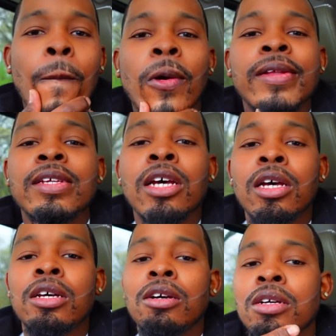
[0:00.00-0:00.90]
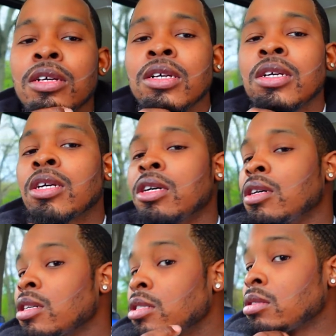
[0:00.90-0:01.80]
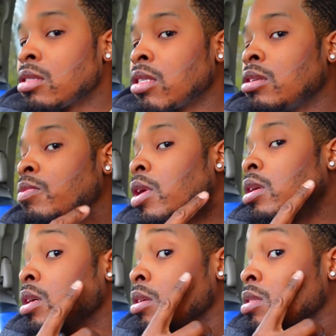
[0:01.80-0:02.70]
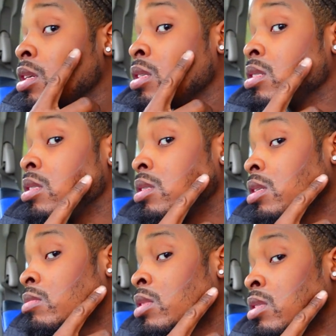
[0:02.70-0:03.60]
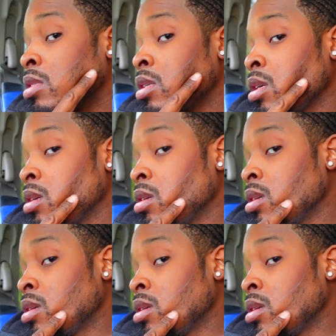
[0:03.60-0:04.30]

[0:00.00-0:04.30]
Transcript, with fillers: them one time. You know what I'm saying? I'm probably gonna touch this up myself.